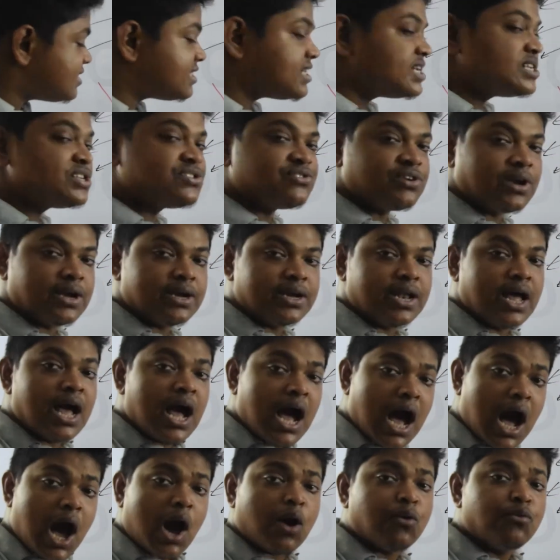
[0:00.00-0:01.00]
is red.
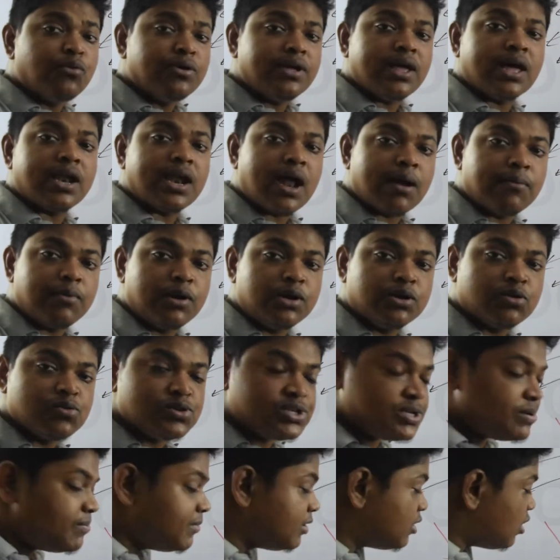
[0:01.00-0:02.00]
How we are able to
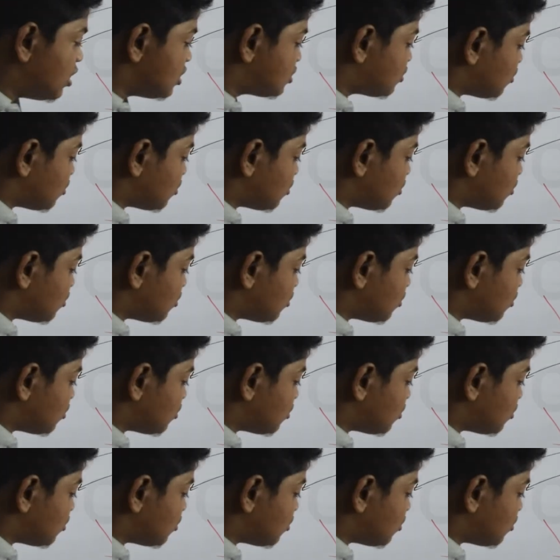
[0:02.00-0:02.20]
see? Because